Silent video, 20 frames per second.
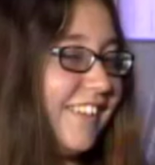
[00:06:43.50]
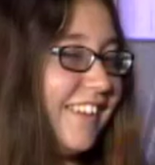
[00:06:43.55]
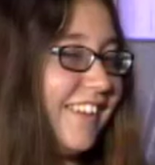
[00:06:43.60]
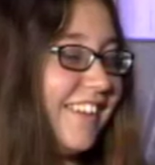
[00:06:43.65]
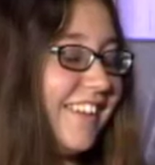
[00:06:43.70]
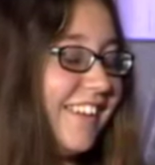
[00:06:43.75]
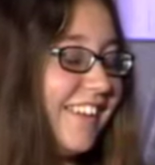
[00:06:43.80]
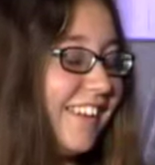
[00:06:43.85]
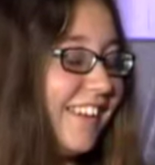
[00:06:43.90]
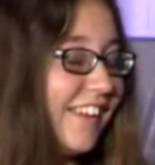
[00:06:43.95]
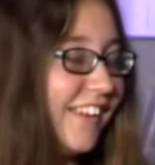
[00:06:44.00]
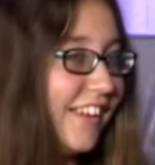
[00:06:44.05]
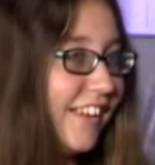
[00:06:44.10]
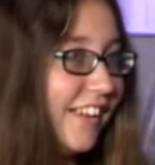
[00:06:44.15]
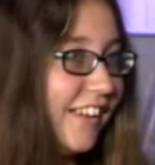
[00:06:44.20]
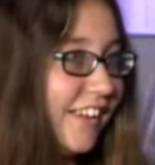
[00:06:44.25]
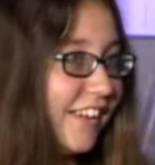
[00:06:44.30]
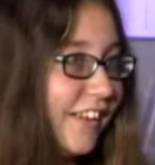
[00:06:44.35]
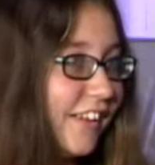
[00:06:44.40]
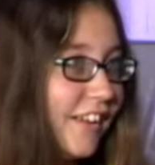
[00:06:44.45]

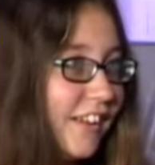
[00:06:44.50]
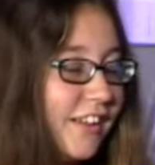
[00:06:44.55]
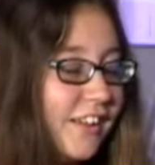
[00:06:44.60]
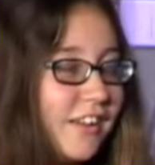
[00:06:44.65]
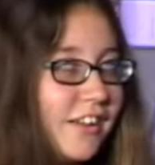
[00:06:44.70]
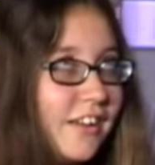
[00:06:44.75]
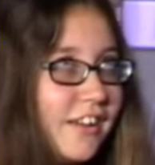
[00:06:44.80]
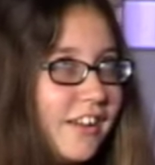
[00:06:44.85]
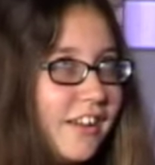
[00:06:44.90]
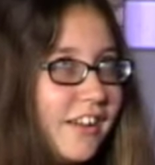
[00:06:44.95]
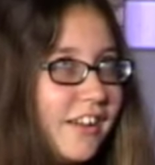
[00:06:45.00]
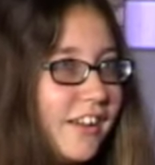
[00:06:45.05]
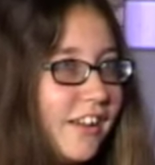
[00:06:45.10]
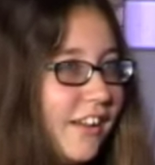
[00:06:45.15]
Nobody speaks.